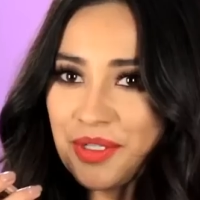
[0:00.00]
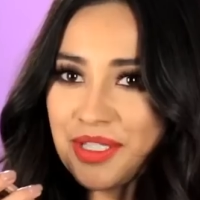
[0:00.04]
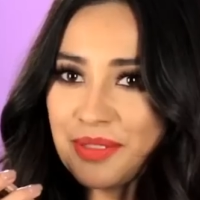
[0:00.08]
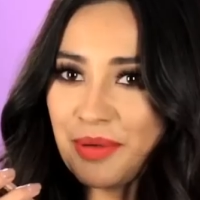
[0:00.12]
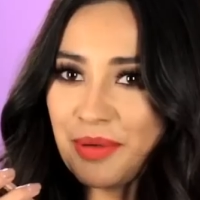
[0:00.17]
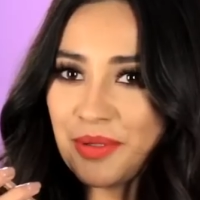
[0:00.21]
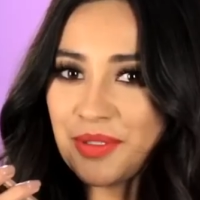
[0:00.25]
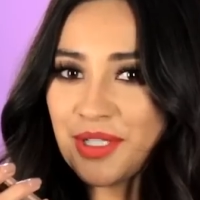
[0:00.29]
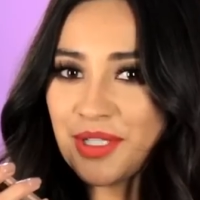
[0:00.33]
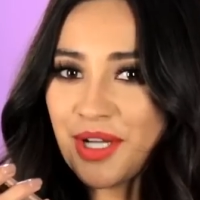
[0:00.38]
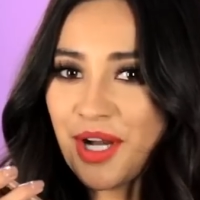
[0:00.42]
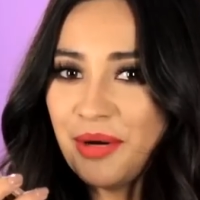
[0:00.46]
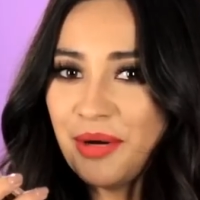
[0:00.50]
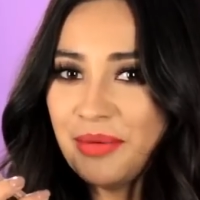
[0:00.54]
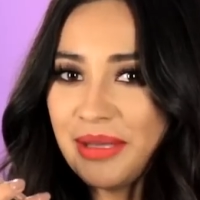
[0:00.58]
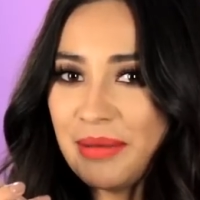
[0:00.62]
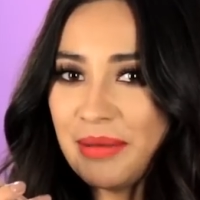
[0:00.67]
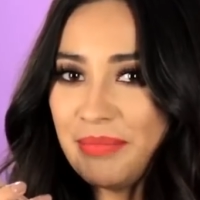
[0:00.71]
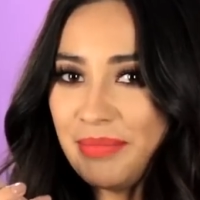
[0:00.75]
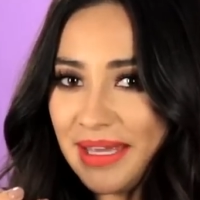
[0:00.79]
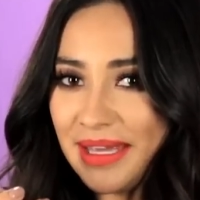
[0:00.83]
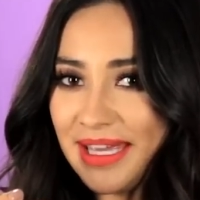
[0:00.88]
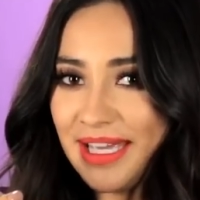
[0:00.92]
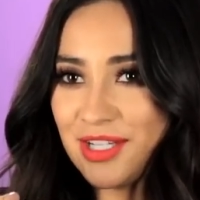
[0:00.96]
You were supposed to call me
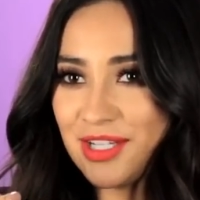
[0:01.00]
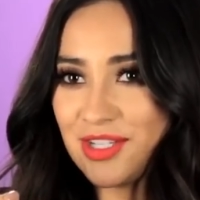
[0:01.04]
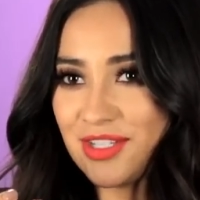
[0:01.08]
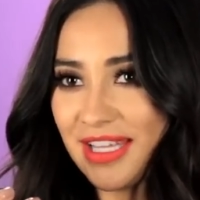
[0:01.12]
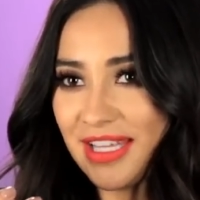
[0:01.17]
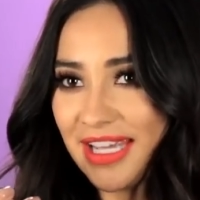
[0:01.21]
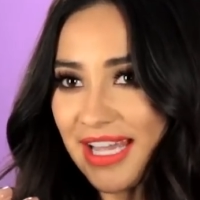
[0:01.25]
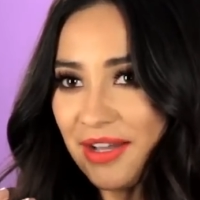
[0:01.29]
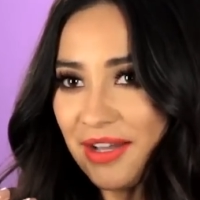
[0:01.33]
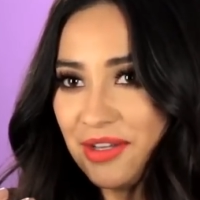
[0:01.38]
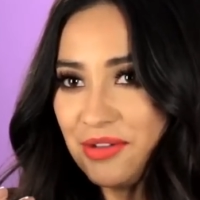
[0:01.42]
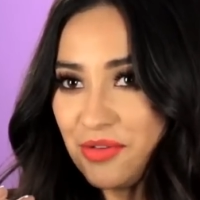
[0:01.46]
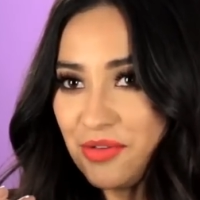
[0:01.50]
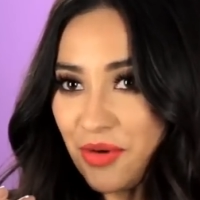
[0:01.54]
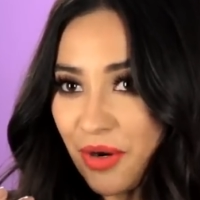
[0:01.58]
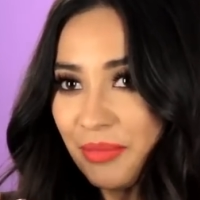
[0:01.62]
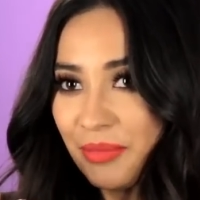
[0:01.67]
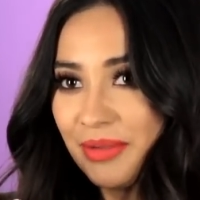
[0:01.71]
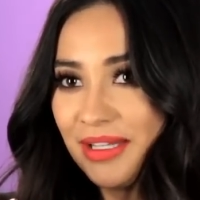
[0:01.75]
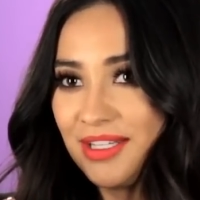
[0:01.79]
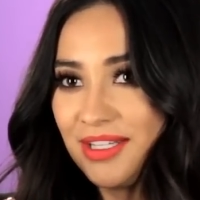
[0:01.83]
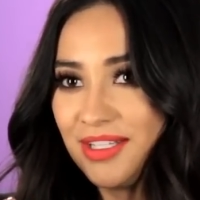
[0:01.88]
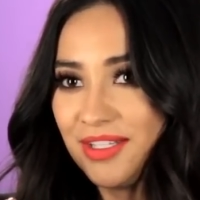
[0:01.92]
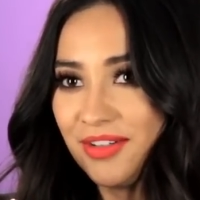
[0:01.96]
a bitch, like how you
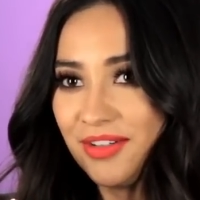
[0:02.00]
normally